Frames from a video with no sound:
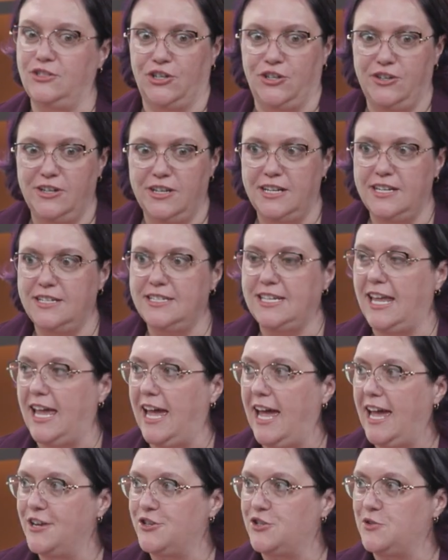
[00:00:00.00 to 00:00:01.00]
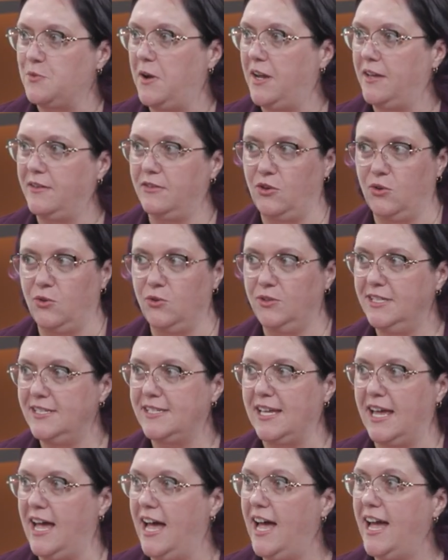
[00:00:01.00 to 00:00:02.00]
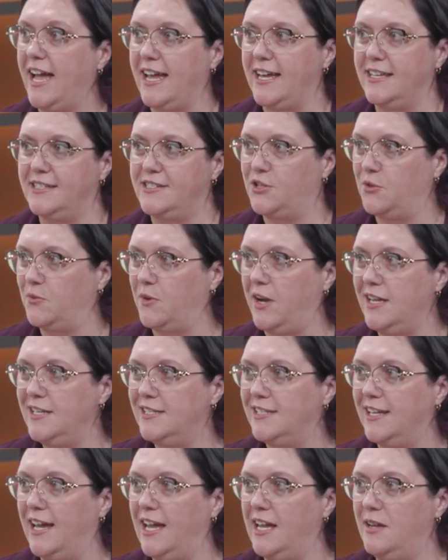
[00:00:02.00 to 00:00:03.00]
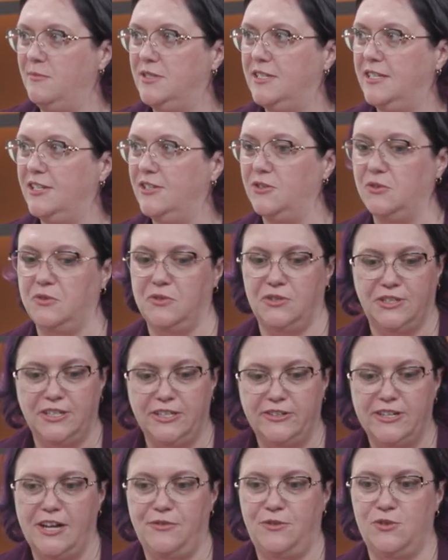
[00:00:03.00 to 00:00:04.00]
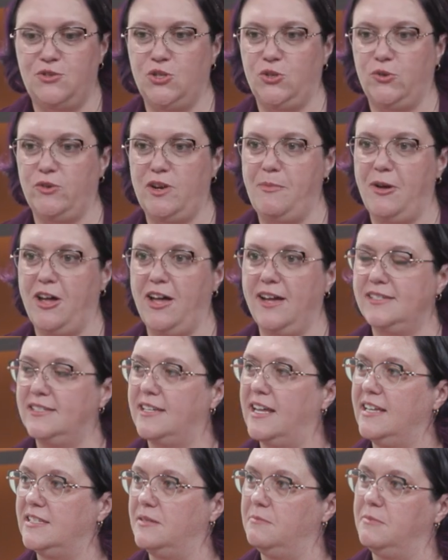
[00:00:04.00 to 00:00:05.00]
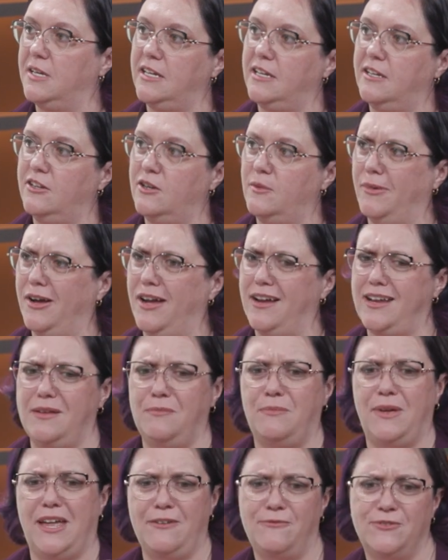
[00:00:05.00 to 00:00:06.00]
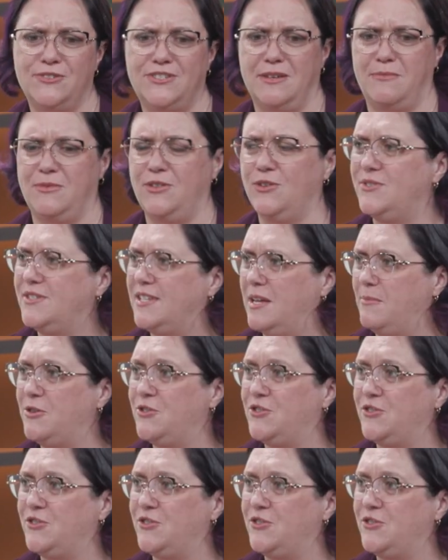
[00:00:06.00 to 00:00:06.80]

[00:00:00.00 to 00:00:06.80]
Turn it into cash while gold is high. It's the right time to clear out the jewelry box, get some money in your pocket, pay for some of those summer